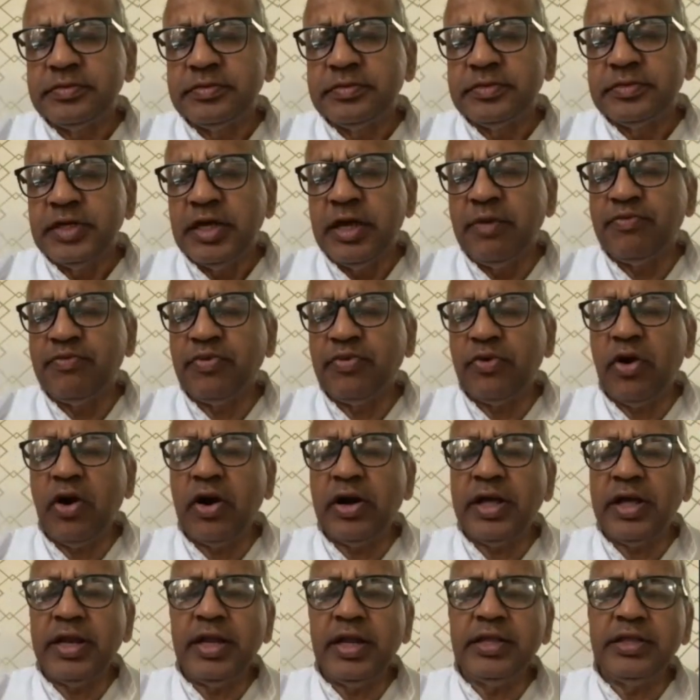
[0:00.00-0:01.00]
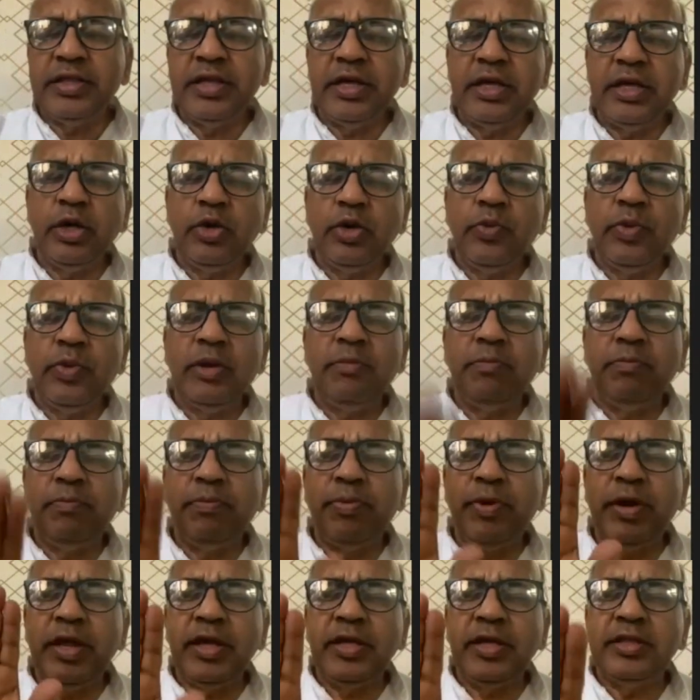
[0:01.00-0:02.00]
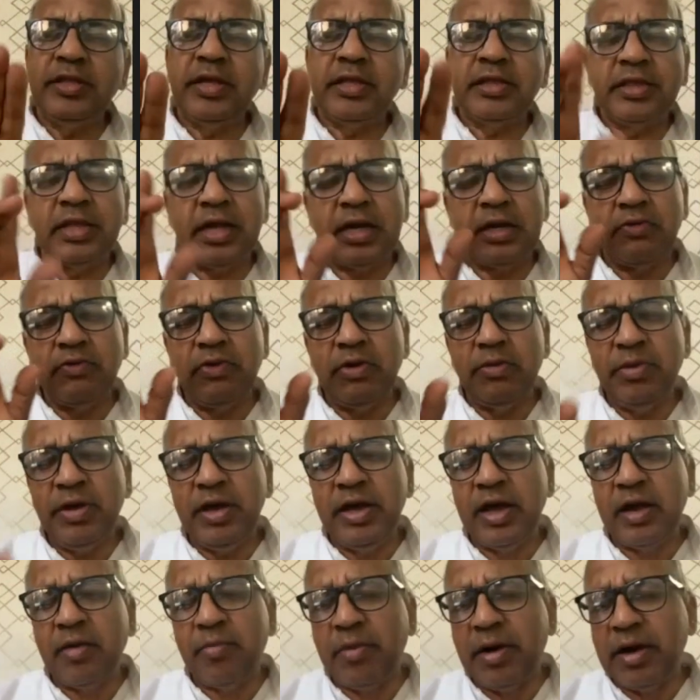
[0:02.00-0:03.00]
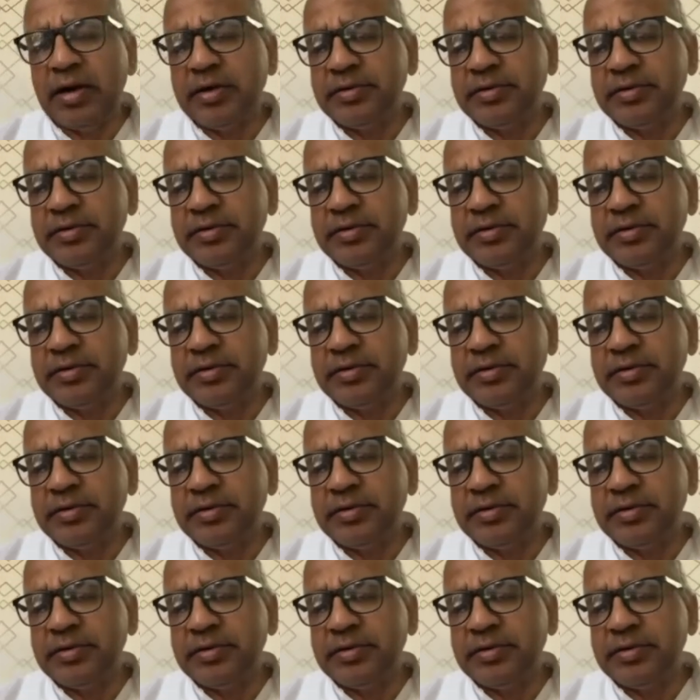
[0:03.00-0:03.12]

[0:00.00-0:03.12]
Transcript: If not anything, you will breathe and that will be karma.